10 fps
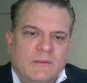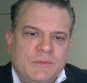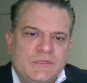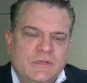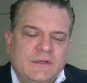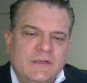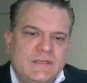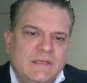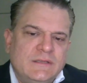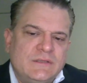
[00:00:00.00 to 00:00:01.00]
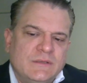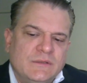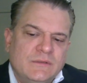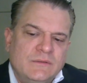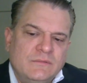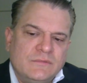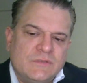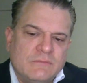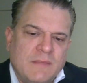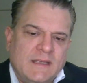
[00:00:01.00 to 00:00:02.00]
opportunity
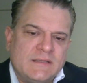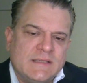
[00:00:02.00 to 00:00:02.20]
to make